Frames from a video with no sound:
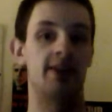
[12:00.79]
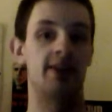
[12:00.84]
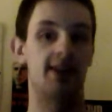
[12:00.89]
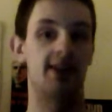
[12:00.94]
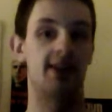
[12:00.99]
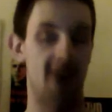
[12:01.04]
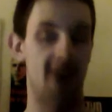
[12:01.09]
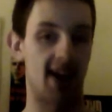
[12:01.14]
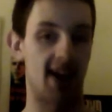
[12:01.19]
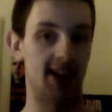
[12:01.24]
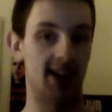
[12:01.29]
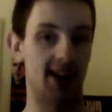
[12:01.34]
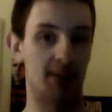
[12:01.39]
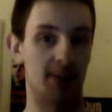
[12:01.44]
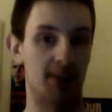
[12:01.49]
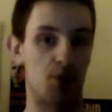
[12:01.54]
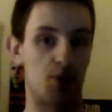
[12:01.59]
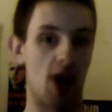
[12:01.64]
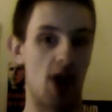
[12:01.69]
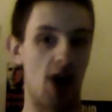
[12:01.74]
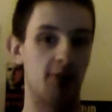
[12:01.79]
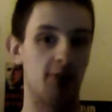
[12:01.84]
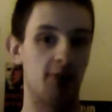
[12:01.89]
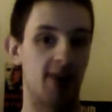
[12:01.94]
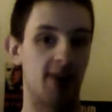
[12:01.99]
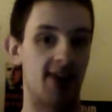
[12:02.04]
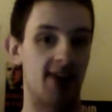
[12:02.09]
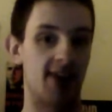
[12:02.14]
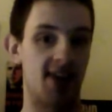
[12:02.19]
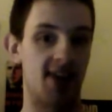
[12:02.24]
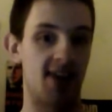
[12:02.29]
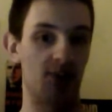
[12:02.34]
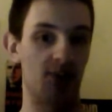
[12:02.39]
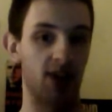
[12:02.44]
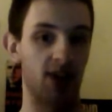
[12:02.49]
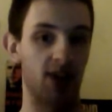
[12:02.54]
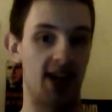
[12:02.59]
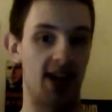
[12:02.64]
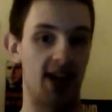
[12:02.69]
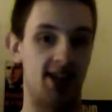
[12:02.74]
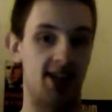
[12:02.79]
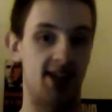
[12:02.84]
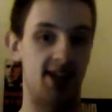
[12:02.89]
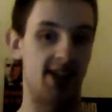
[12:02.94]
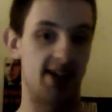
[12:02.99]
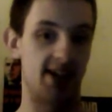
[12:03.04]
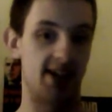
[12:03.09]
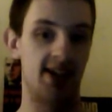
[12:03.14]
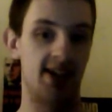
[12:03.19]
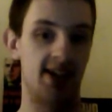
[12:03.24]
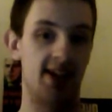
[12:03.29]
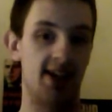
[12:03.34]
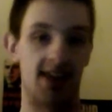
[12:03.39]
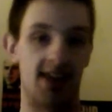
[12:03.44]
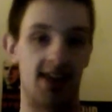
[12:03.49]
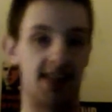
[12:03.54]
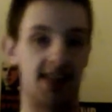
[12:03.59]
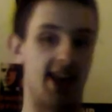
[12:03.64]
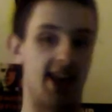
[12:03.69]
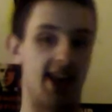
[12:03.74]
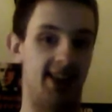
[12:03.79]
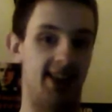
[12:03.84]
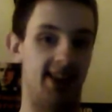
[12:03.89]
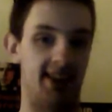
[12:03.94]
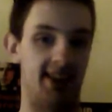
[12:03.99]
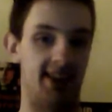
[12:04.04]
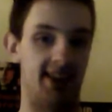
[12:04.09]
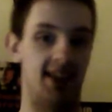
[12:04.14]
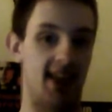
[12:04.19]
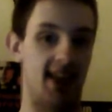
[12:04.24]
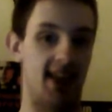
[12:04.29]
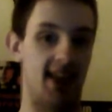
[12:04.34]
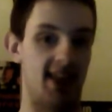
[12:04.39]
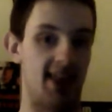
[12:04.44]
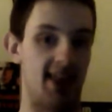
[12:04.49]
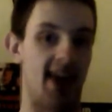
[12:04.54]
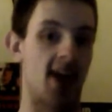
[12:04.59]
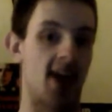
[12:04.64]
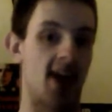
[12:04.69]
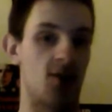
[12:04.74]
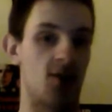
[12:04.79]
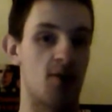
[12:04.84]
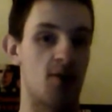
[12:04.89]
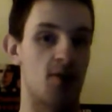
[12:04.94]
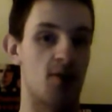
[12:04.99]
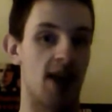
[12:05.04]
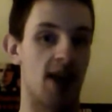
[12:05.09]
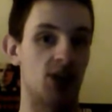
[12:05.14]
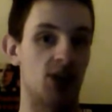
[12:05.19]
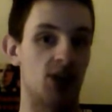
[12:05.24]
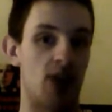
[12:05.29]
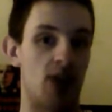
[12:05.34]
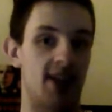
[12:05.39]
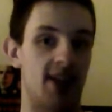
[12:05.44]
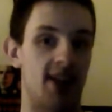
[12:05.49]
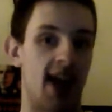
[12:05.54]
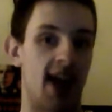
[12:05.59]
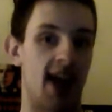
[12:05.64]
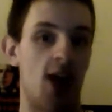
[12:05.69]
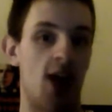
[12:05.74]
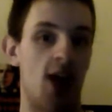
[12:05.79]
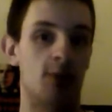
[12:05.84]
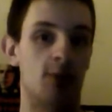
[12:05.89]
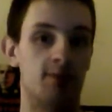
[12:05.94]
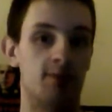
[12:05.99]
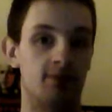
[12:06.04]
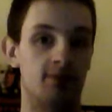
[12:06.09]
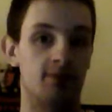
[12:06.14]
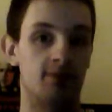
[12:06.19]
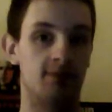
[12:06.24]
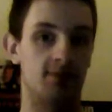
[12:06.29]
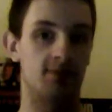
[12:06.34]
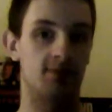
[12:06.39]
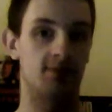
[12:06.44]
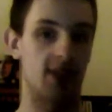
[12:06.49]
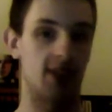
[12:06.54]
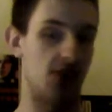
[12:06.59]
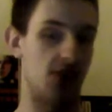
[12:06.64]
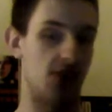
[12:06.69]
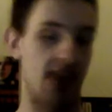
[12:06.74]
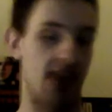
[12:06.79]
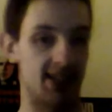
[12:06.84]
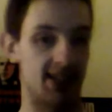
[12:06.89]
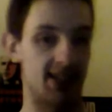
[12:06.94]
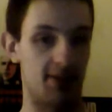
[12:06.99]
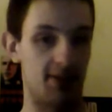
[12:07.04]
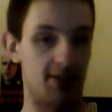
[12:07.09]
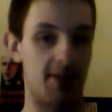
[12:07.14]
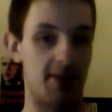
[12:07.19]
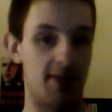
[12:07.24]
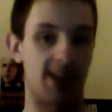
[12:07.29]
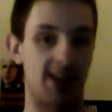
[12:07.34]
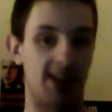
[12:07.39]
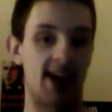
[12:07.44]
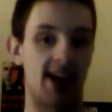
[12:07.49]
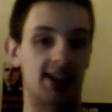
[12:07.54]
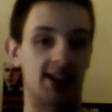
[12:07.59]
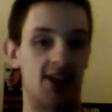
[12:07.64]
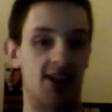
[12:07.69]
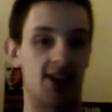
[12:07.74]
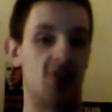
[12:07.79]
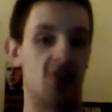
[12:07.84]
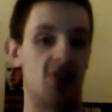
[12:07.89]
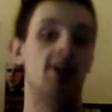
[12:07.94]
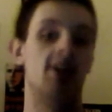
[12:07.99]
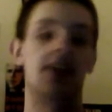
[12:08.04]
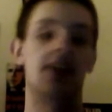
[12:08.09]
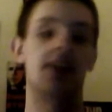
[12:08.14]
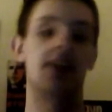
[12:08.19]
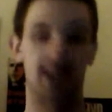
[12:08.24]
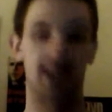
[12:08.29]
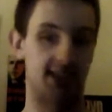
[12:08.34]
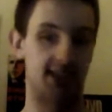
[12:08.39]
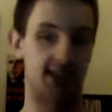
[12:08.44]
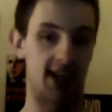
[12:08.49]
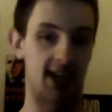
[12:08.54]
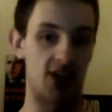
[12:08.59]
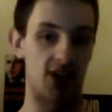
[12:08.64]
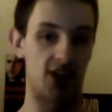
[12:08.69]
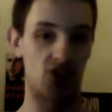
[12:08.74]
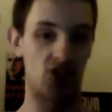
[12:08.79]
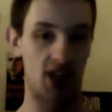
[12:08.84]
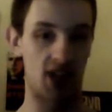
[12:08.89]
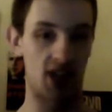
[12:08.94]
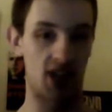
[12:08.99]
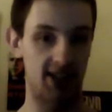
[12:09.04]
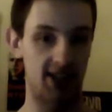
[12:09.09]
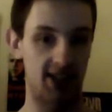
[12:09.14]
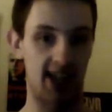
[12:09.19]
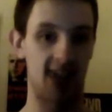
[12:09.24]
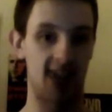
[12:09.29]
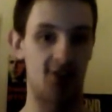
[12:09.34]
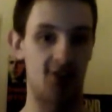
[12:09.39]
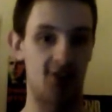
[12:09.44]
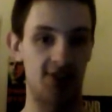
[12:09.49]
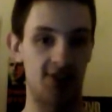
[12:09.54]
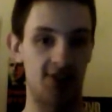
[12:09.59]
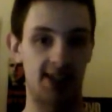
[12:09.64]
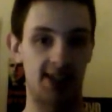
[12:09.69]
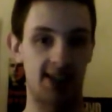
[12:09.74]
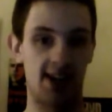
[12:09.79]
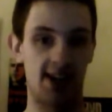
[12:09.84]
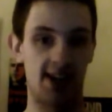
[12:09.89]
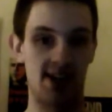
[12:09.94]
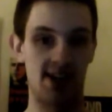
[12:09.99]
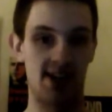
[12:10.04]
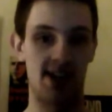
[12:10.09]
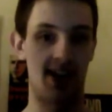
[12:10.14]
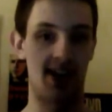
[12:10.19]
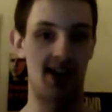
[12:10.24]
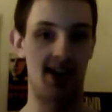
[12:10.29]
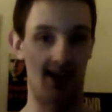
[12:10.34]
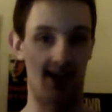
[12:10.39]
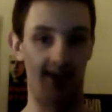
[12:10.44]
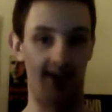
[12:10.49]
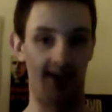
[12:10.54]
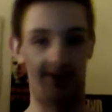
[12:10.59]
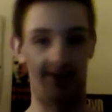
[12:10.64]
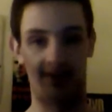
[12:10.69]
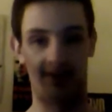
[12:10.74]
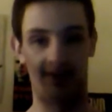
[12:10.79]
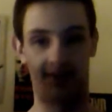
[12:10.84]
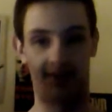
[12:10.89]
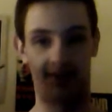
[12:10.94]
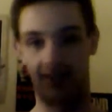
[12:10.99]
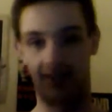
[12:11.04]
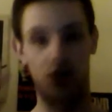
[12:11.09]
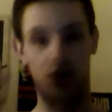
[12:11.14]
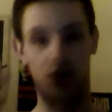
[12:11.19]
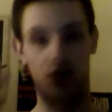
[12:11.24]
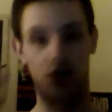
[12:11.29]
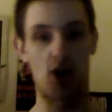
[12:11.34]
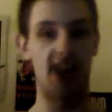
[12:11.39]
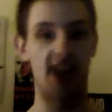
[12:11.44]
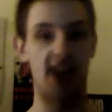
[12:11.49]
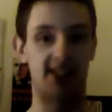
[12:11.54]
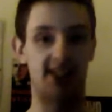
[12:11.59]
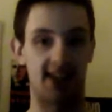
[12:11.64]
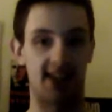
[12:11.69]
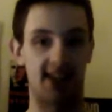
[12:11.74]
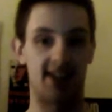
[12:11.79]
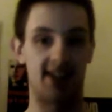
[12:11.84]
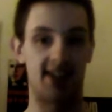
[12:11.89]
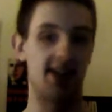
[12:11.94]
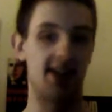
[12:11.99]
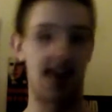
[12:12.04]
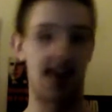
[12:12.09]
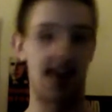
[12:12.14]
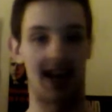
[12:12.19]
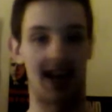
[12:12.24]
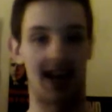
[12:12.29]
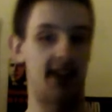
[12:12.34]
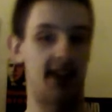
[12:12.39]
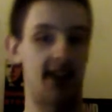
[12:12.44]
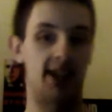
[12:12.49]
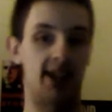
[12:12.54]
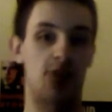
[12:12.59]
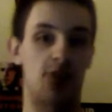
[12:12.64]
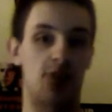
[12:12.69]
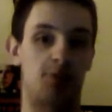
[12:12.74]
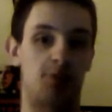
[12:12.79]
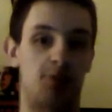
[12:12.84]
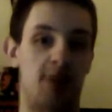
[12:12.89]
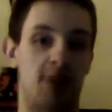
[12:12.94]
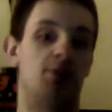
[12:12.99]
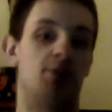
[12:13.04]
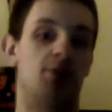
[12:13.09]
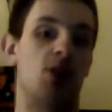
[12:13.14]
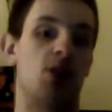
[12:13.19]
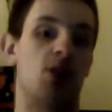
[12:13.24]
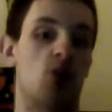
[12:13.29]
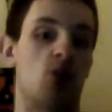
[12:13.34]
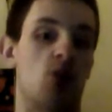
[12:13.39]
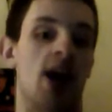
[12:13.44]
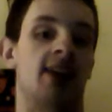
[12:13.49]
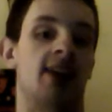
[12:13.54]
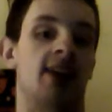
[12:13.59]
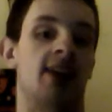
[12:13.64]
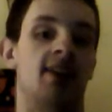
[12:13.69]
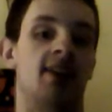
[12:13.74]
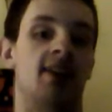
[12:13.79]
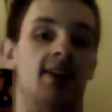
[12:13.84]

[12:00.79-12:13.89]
That is a problem, and I think we need to get that out of our minds right now. Okay, so let me make that clear. Kucinich, Sanders, Grayson, and any of those people that run,